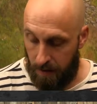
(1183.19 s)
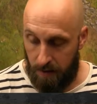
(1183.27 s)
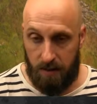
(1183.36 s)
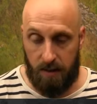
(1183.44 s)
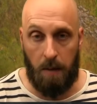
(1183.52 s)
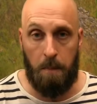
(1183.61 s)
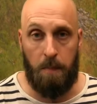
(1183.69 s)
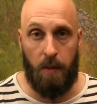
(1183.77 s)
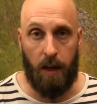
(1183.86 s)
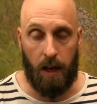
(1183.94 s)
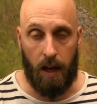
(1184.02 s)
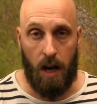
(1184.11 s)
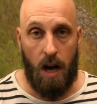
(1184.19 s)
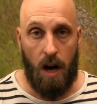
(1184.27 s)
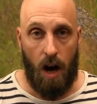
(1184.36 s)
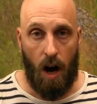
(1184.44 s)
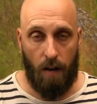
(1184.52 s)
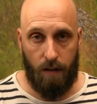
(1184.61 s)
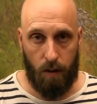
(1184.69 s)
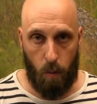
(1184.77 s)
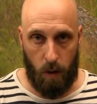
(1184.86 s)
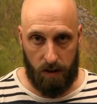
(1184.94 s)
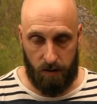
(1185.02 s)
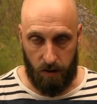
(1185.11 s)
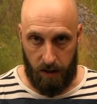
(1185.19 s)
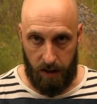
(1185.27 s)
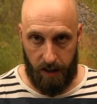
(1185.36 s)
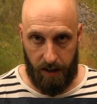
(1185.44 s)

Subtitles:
something of a wizard.